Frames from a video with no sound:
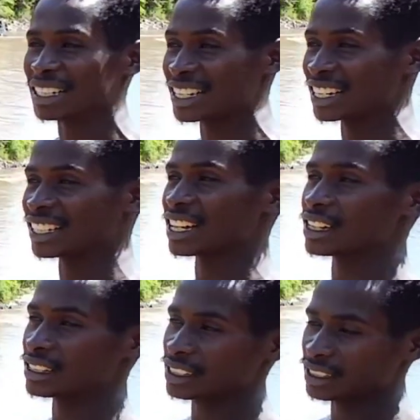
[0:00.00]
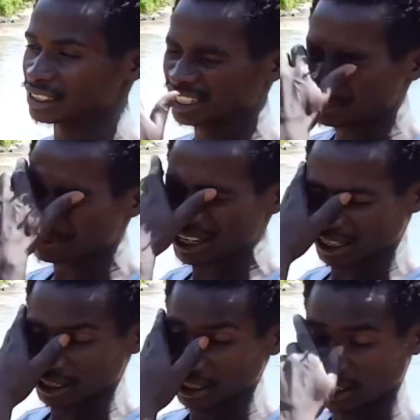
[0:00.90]
But there's a
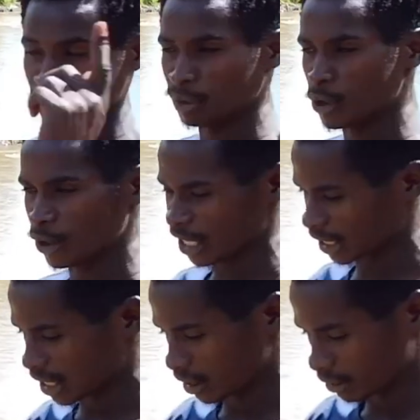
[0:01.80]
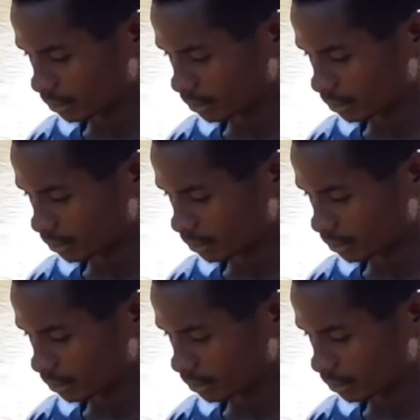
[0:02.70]
place in Migori, I think.